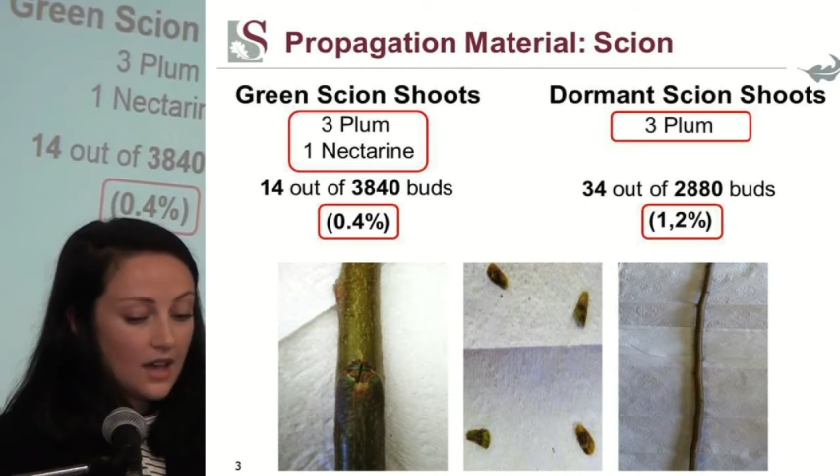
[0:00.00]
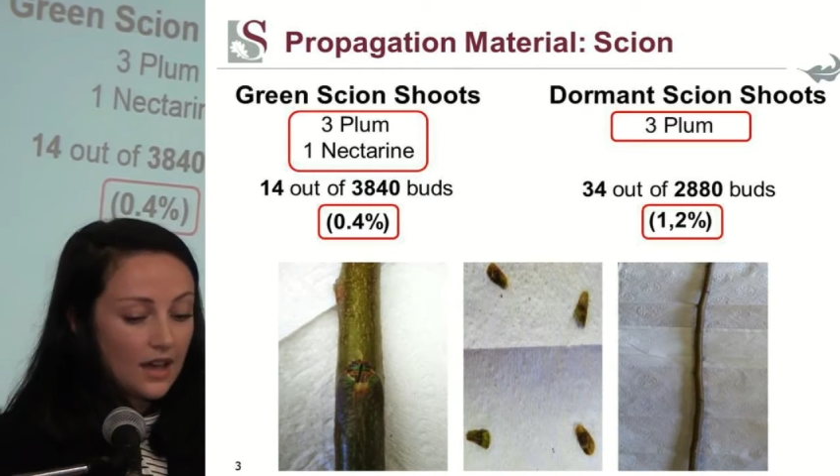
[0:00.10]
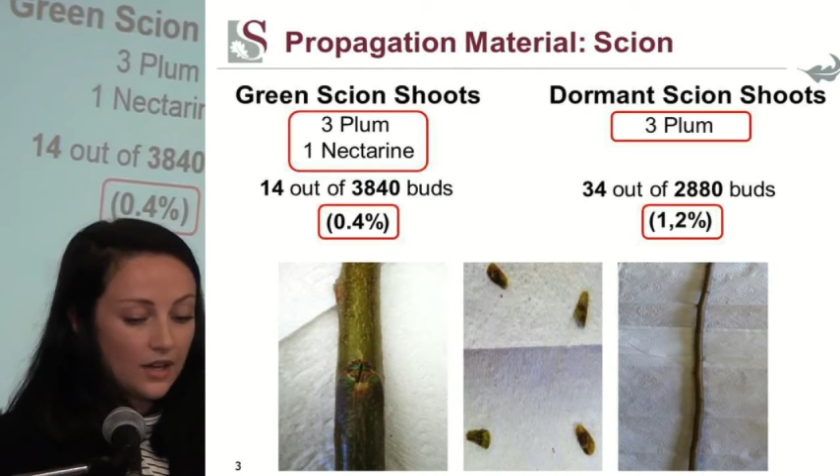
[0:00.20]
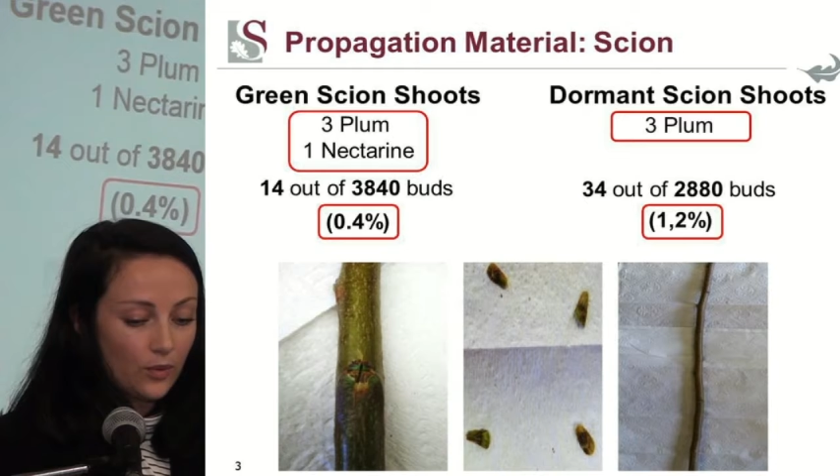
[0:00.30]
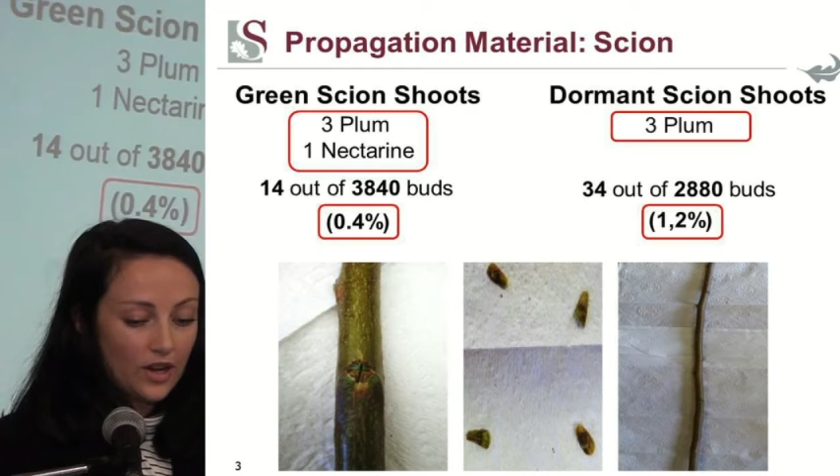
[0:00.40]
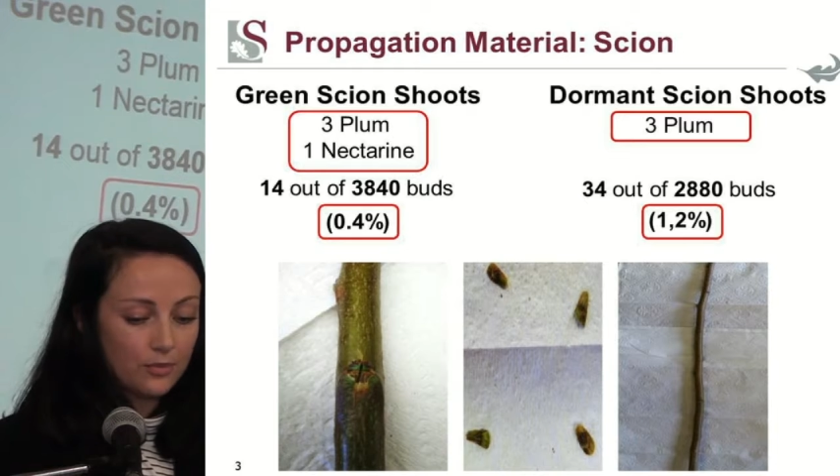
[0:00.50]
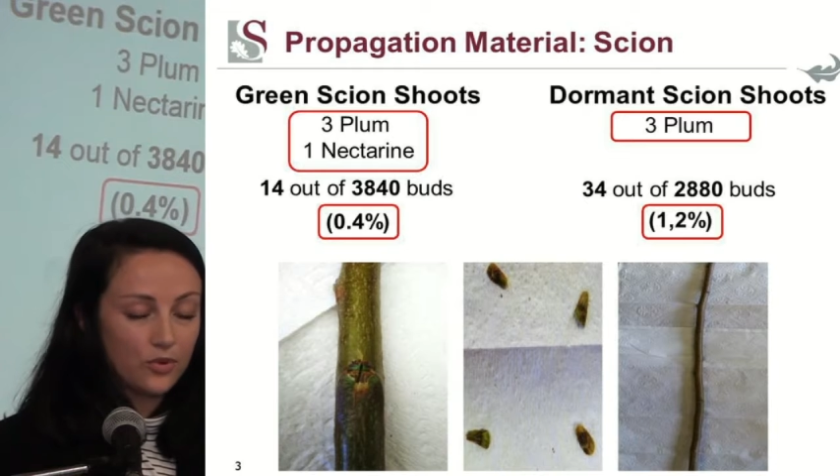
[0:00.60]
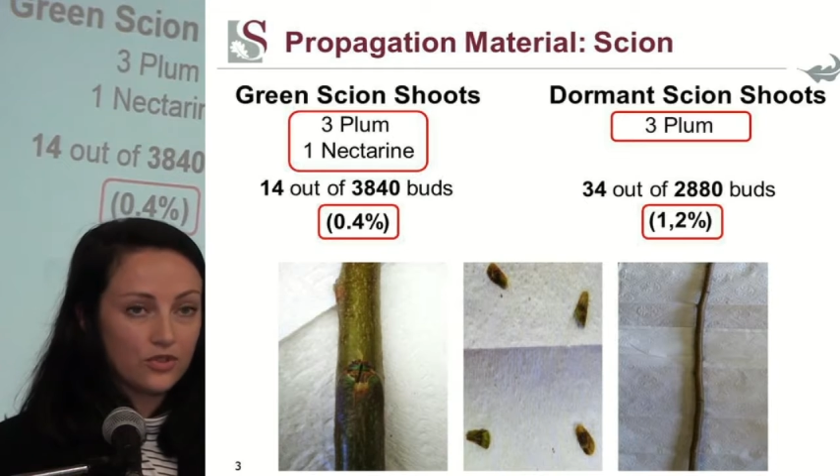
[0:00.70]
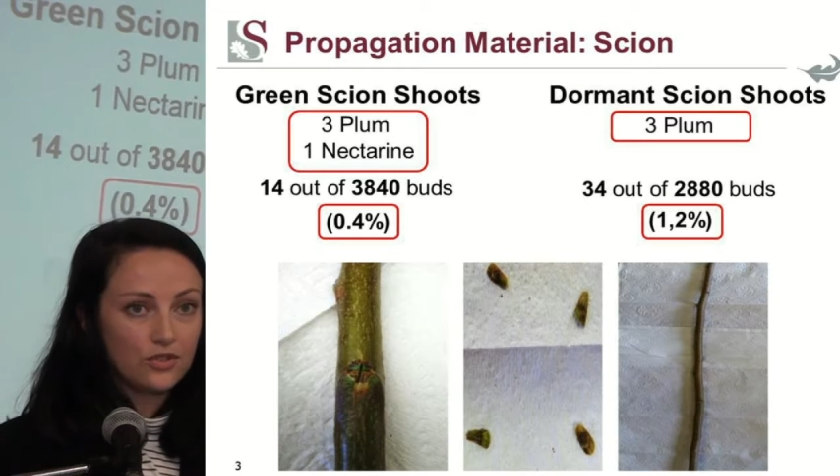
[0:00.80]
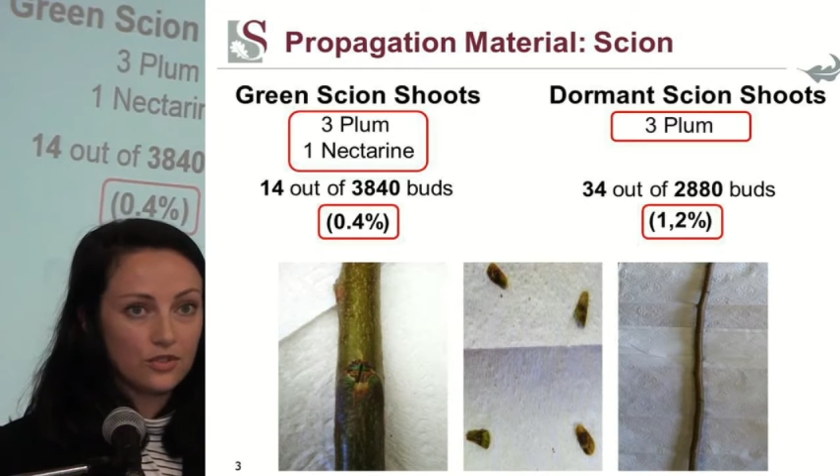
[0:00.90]
and
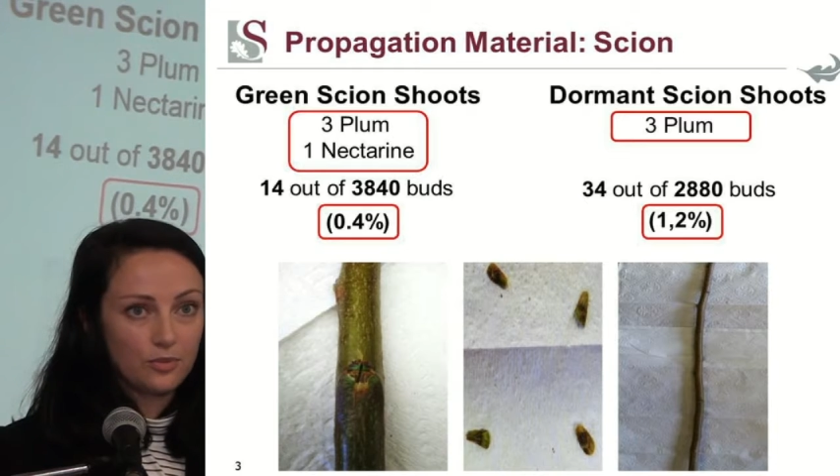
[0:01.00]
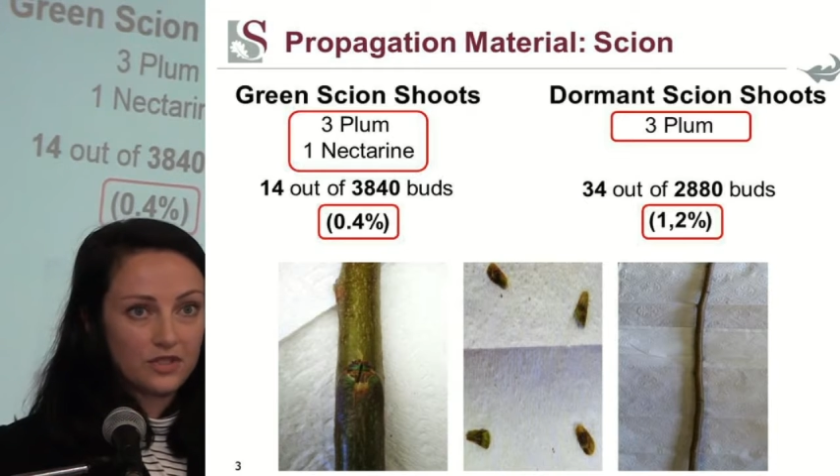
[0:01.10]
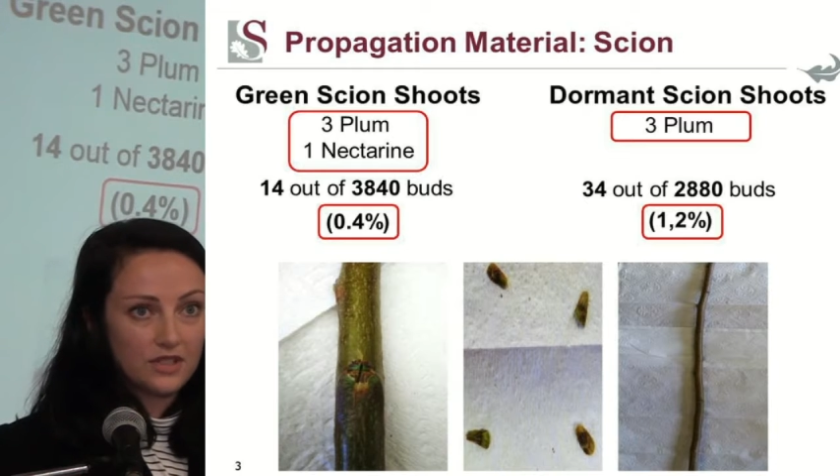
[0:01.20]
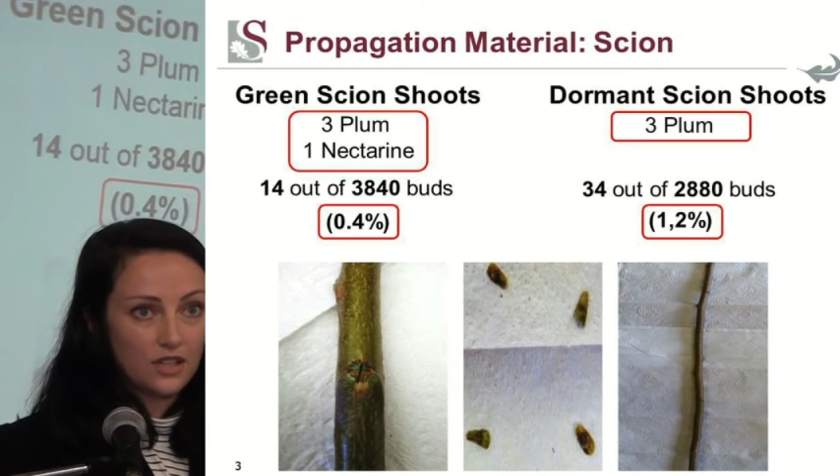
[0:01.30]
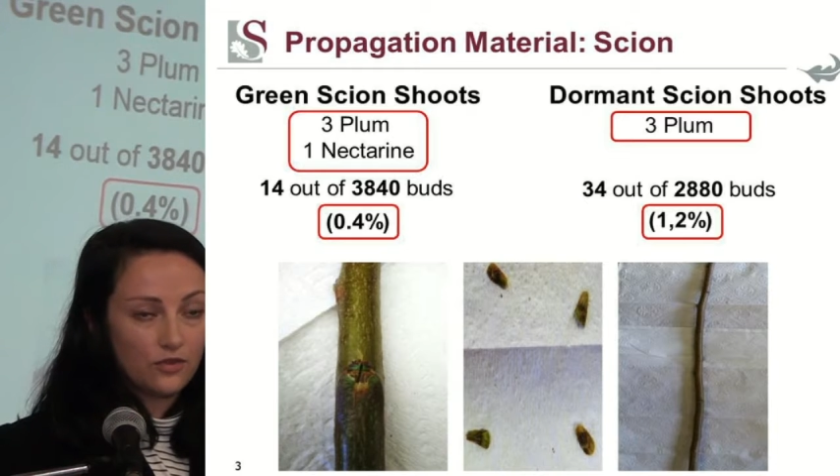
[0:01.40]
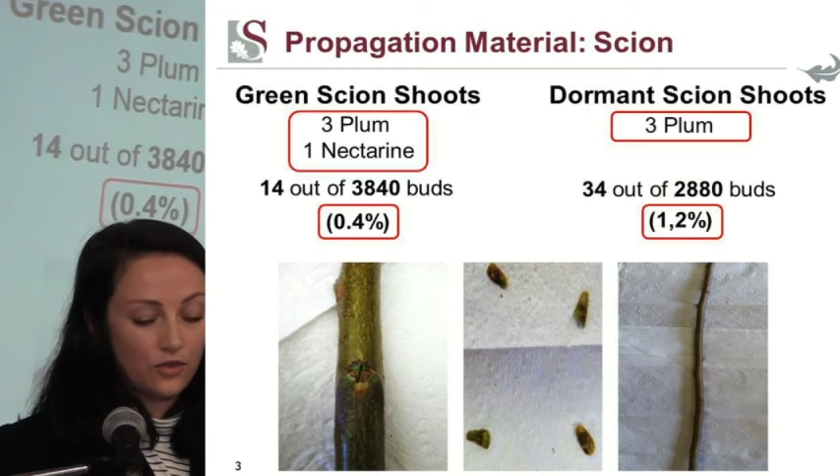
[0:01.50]
1.2%